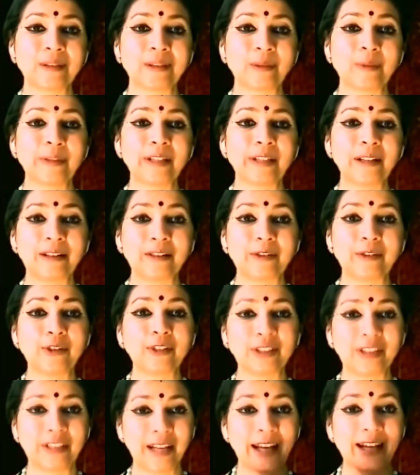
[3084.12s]
So we'll
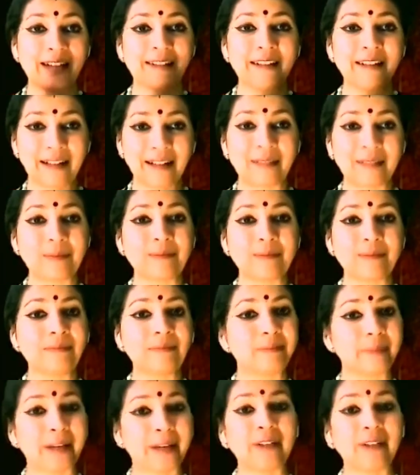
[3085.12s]
understand that
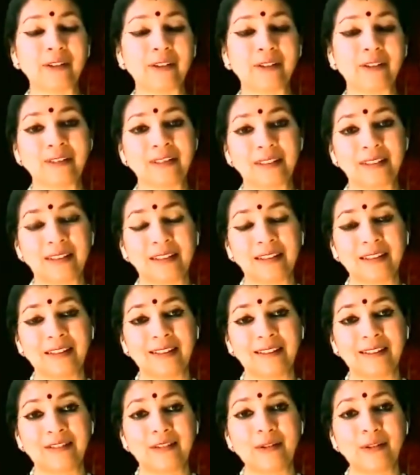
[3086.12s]
better.
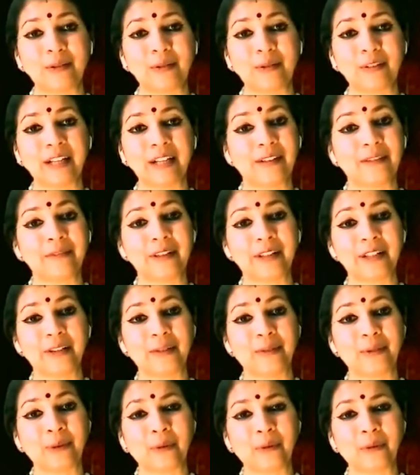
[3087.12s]
So that
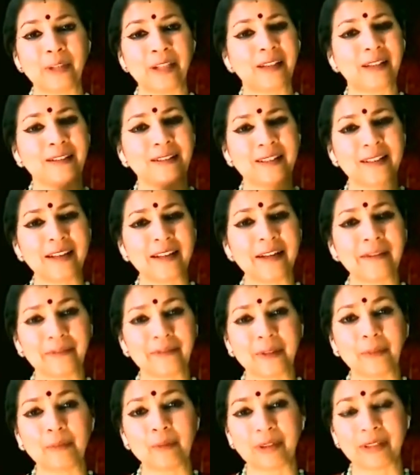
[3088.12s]
way, we can see
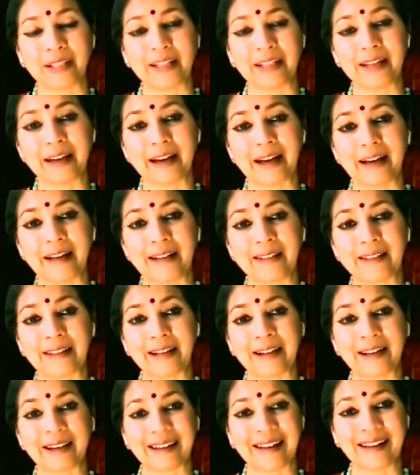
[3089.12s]
everybody
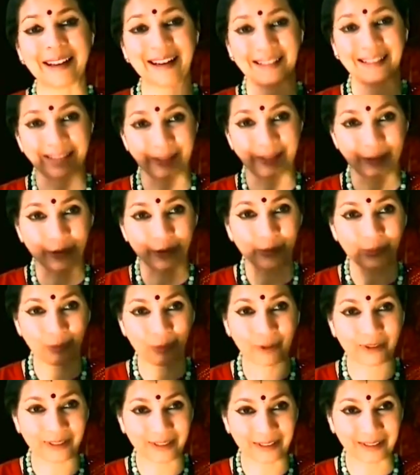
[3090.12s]
as a good
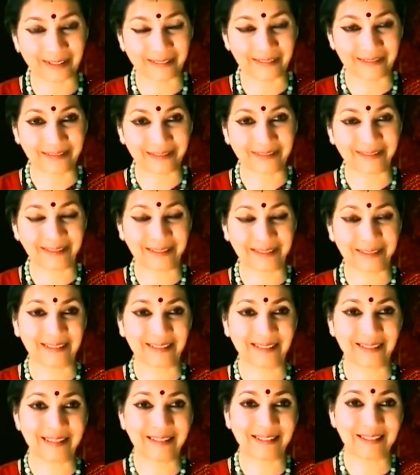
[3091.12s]
person.
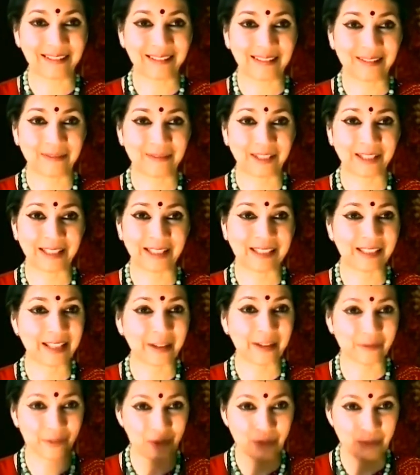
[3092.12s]
We can
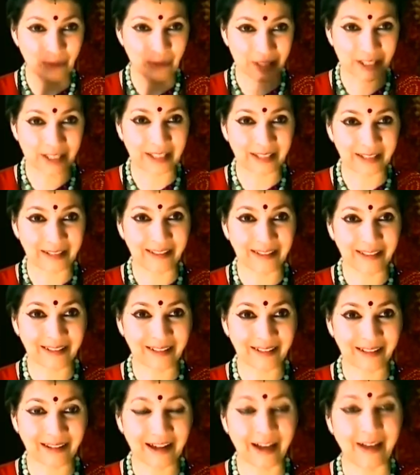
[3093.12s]
see everybody
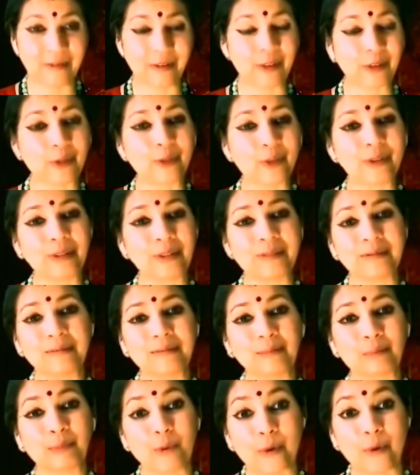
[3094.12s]
have a good
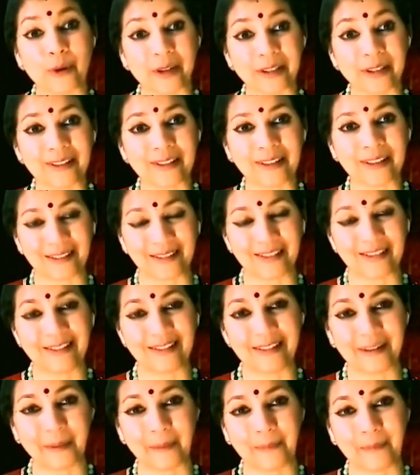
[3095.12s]
point
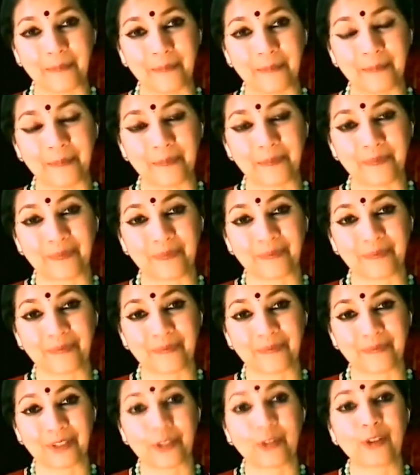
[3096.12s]
to them,
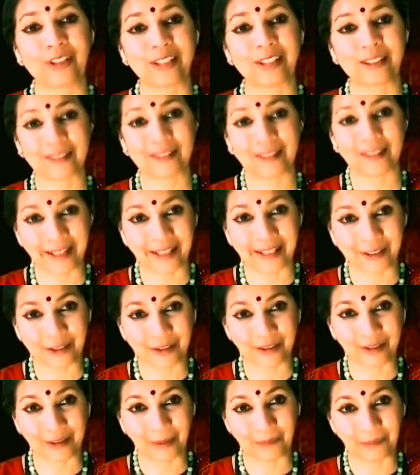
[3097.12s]
good side
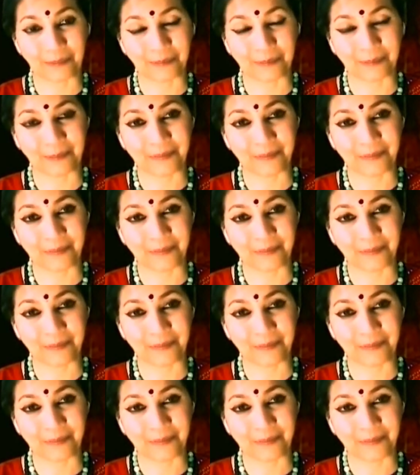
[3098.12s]
to them.